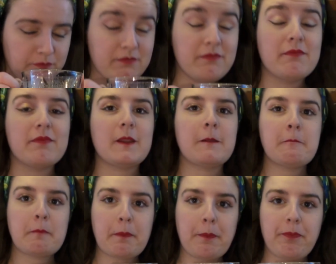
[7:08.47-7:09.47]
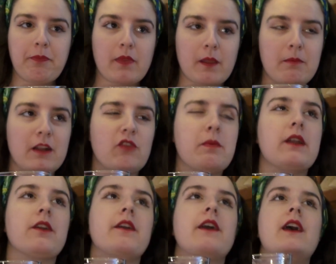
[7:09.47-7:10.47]
Mmm, much
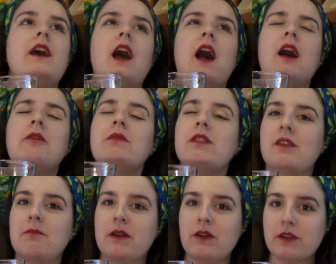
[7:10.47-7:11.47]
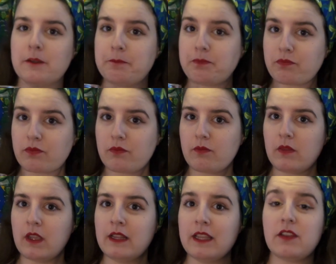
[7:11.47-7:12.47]
better. Um, the milk
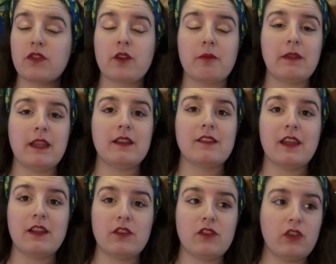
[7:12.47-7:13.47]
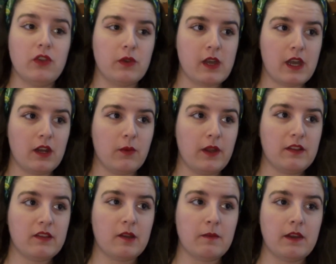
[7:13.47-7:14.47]
at least for me, tends to cut away
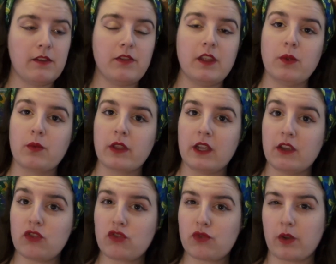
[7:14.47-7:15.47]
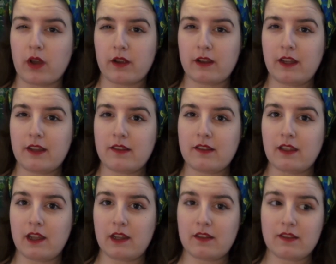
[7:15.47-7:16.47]
some of the really strongness
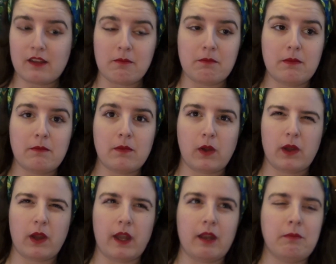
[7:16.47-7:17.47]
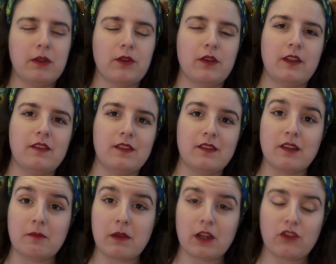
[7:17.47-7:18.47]
that some, and bitterness that
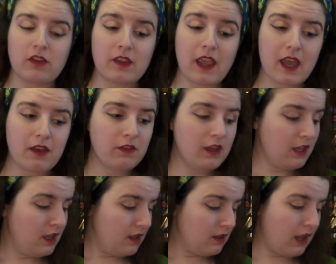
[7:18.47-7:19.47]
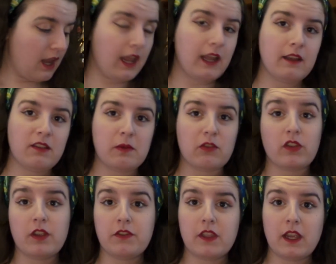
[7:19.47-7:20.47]
some matchas have, and
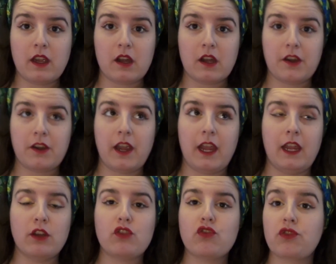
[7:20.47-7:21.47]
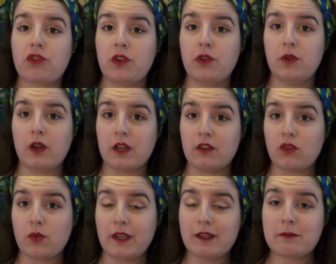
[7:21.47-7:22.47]
especially if they are a true
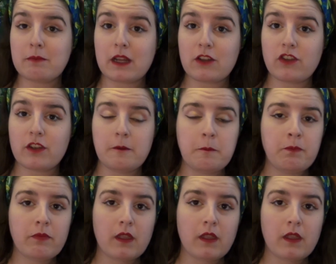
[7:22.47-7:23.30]
unsweetened matcha.